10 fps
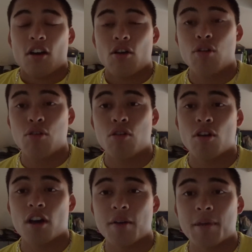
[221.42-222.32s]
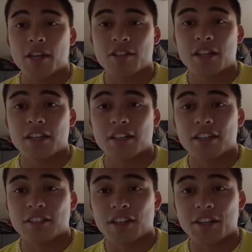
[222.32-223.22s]
I'm actually getting
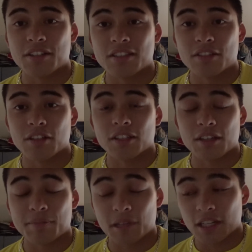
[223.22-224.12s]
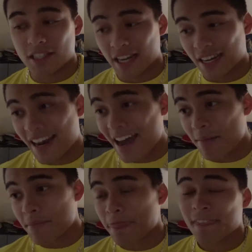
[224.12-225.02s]
kind of tired, so I think I'm gonna take a
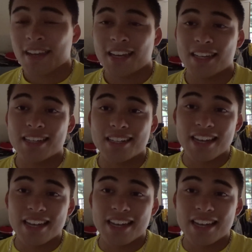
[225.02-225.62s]
nap, hit